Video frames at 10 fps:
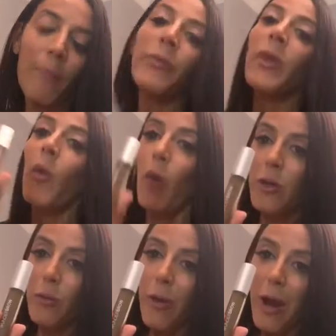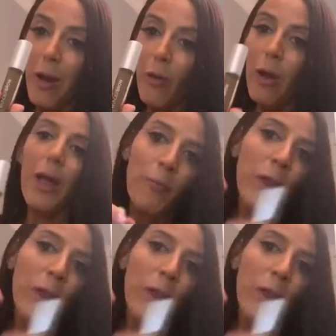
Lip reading: Wonder Brow. So